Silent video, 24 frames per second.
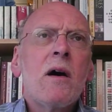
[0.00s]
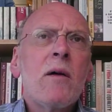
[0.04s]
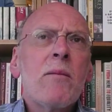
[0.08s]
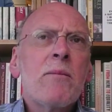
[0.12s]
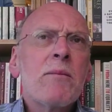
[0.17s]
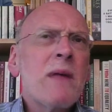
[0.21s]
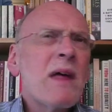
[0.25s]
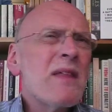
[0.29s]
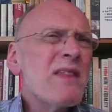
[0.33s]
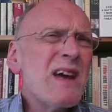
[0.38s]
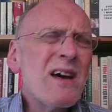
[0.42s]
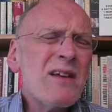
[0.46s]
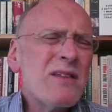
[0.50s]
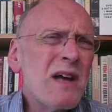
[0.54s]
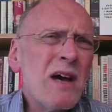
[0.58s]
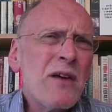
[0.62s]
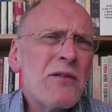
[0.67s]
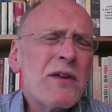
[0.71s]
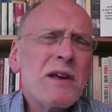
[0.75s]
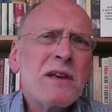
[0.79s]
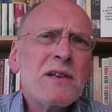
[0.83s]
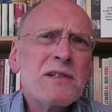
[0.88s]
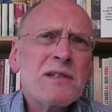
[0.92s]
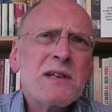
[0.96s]
And
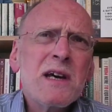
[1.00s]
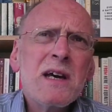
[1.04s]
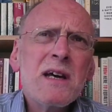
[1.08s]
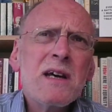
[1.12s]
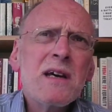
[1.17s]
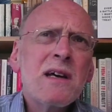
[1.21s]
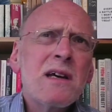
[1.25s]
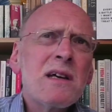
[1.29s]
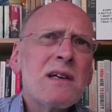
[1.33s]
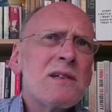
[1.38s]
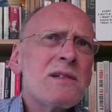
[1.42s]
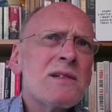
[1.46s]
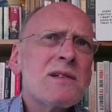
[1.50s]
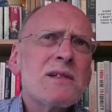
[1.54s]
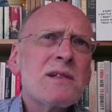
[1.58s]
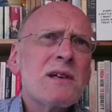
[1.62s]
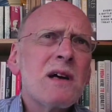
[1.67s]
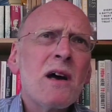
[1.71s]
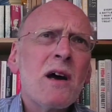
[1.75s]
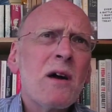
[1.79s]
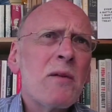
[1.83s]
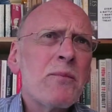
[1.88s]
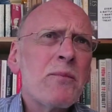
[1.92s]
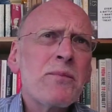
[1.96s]
the other thing to say
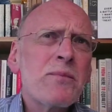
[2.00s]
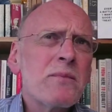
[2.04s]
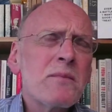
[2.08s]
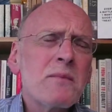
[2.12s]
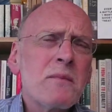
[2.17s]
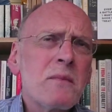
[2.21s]
is,